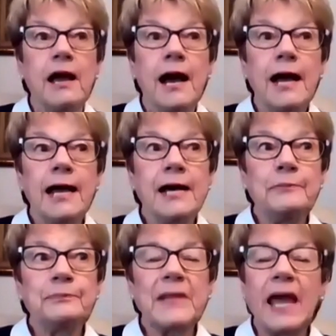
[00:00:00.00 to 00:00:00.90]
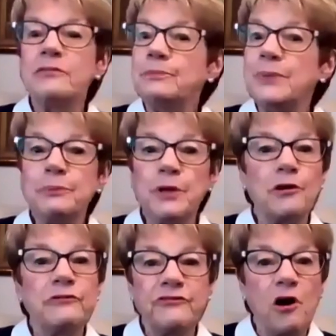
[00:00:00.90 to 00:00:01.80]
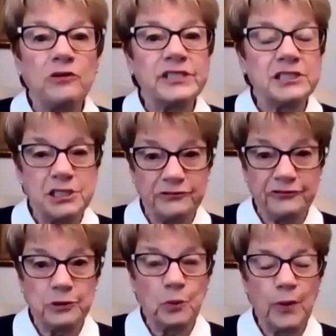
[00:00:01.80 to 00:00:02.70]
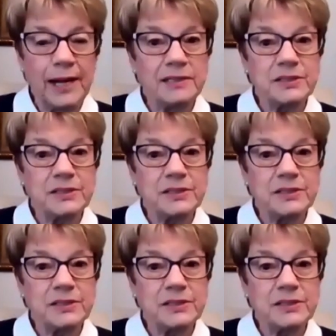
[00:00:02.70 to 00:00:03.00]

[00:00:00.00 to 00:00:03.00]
Um, and the people are involved in different ways.